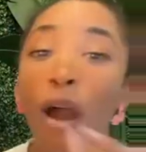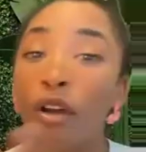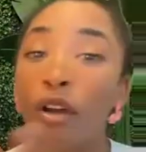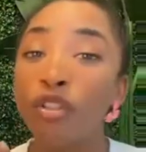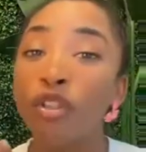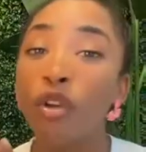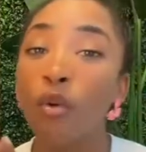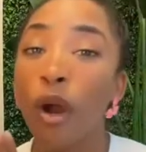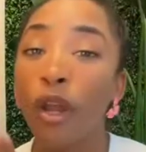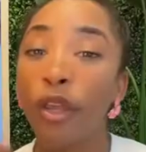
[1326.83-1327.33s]

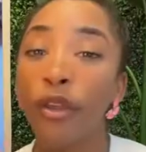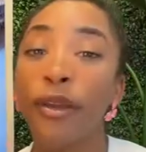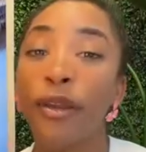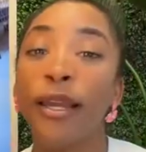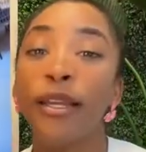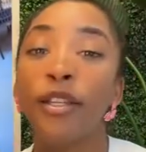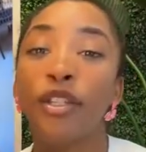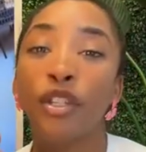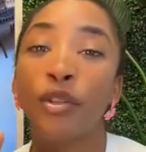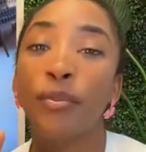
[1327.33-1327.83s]
also want you
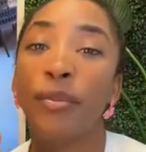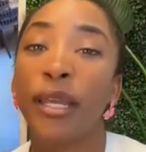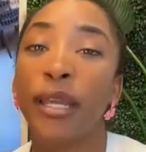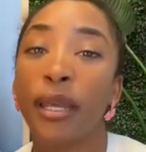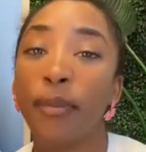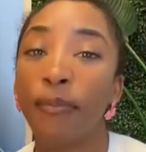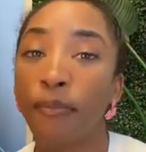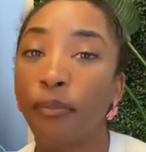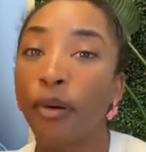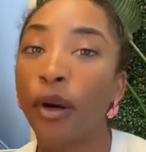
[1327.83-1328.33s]
guys to
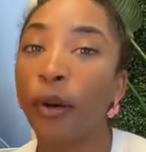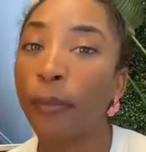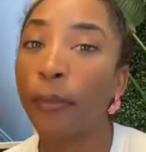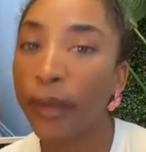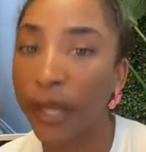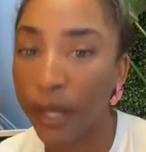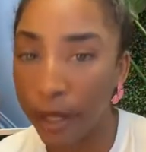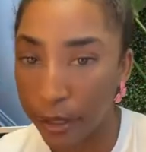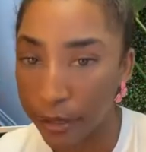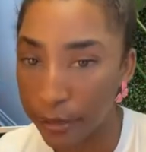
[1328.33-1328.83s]
be
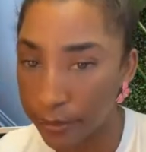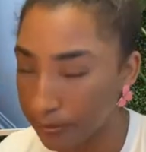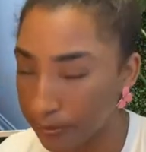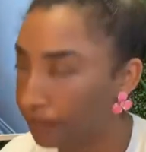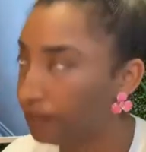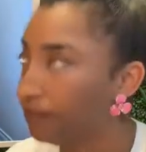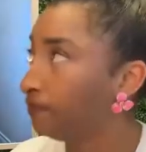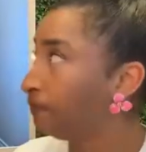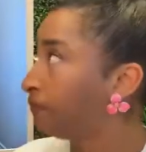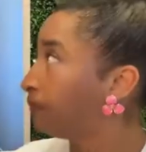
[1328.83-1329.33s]
prepared
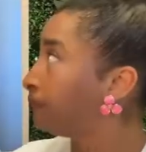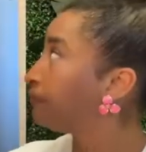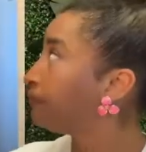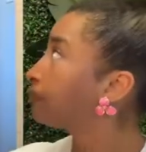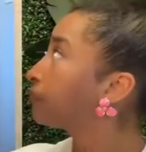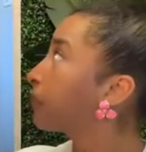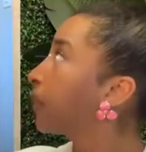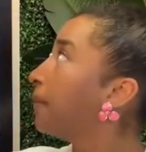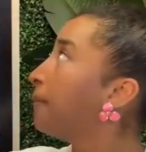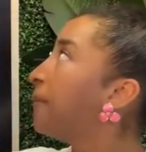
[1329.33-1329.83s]

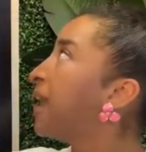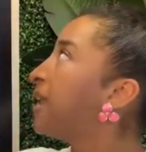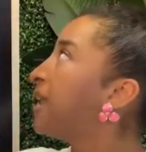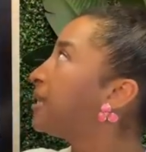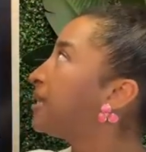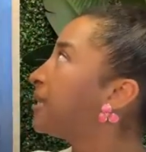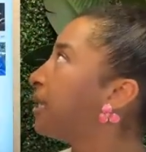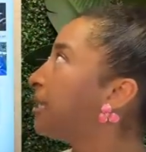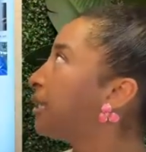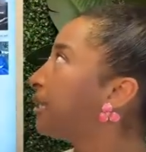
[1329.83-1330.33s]

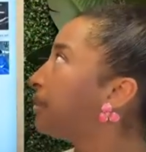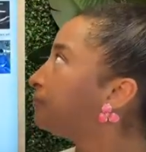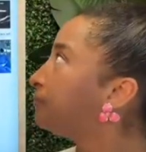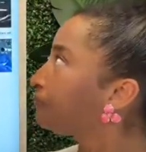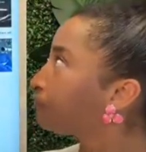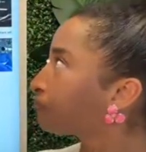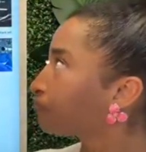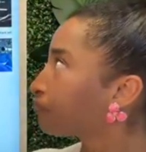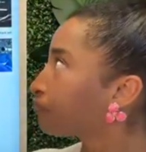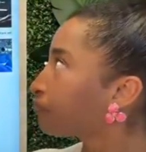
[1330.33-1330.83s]
mentally
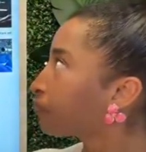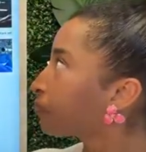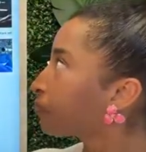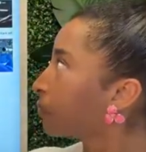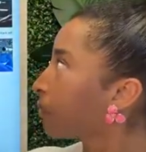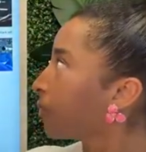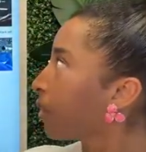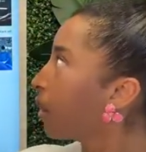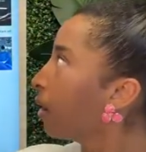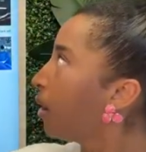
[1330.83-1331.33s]

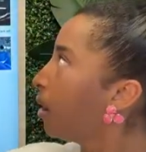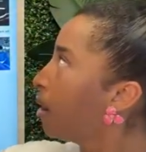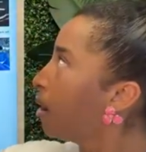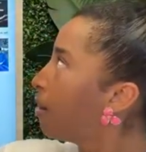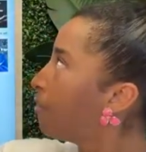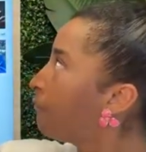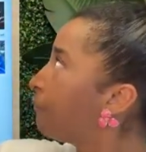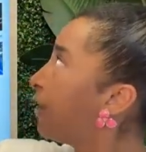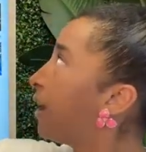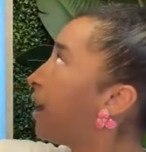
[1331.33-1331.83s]

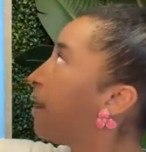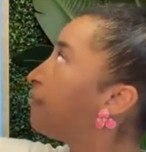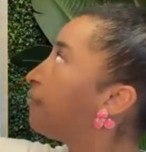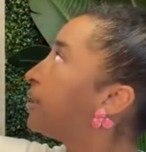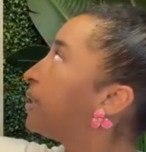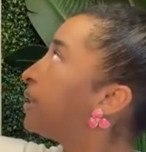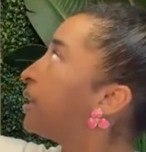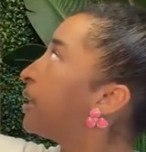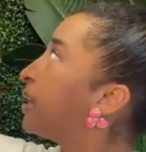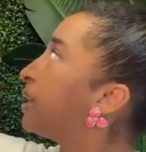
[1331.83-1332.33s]
for
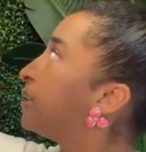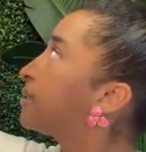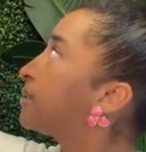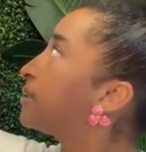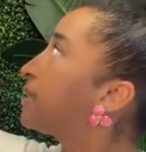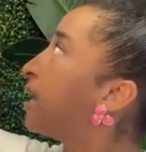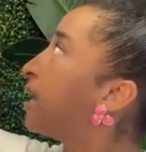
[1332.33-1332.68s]
everything else